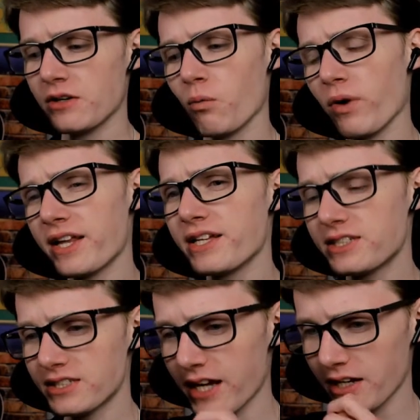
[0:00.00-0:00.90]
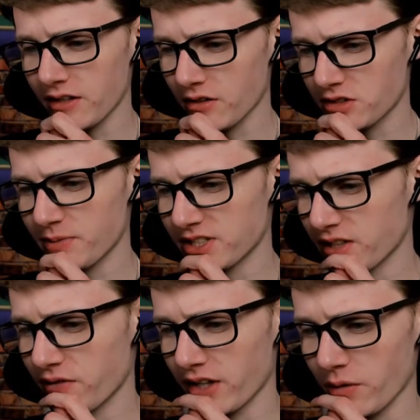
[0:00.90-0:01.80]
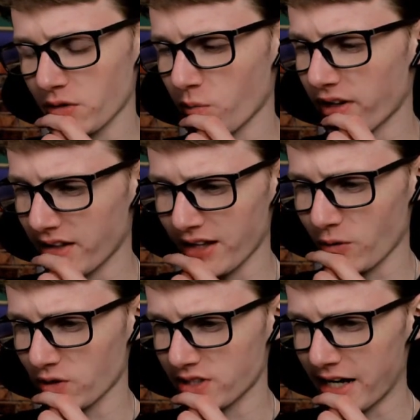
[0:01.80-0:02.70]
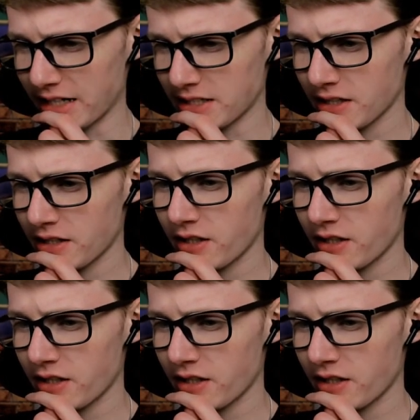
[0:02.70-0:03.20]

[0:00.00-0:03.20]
what he said specifically, one thing was that